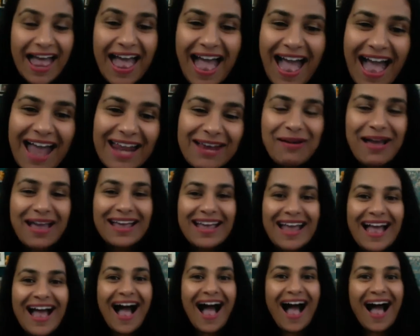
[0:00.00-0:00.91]
Anyway,
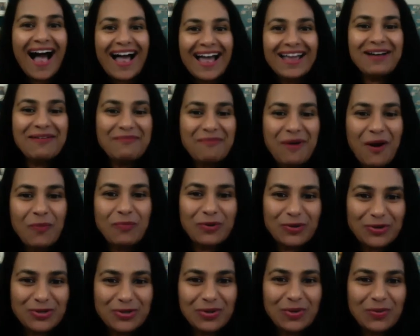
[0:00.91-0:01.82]
I hope
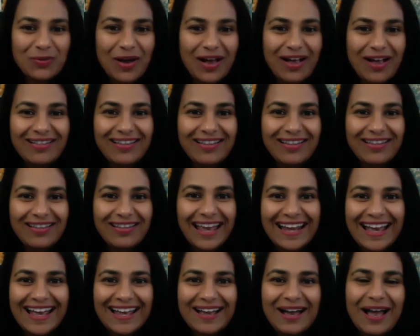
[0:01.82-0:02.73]
you're doing well, and
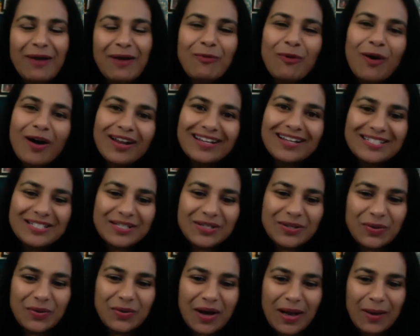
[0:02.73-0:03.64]
I wanted
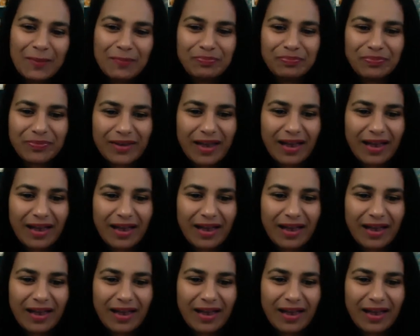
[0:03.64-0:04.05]
to